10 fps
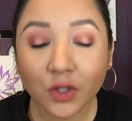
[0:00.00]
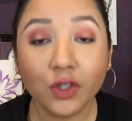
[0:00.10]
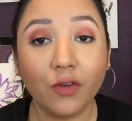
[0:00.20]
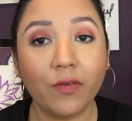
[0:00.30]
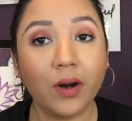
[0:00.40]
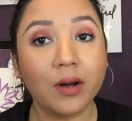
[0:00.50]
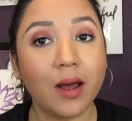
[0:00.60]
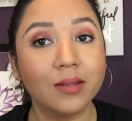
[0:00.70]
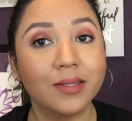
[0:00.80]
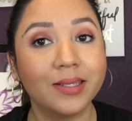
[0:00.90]
So far it
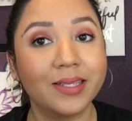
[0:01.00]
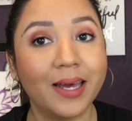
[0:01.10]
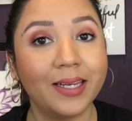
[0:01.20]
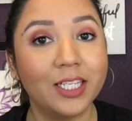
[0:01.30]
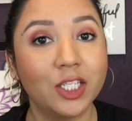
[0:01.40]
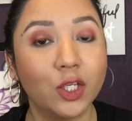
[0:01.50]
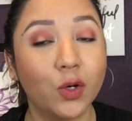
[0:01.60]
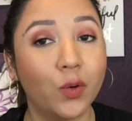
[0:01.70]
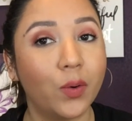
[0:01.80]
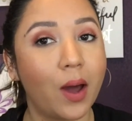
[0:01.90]
hasn't set,
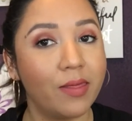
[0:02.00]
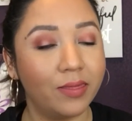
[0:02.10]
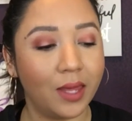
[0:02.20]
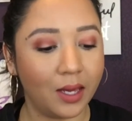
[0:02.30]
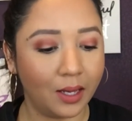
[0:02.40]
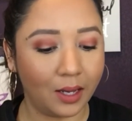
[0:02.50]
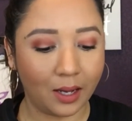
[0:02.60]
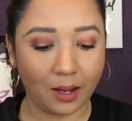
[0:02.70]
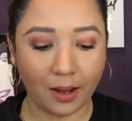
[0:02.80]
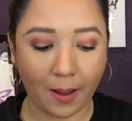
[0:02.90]
so I think
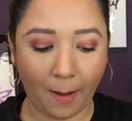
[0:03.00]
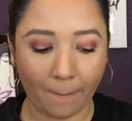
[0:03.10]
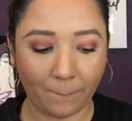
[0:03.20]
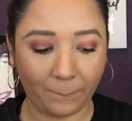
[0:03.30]
I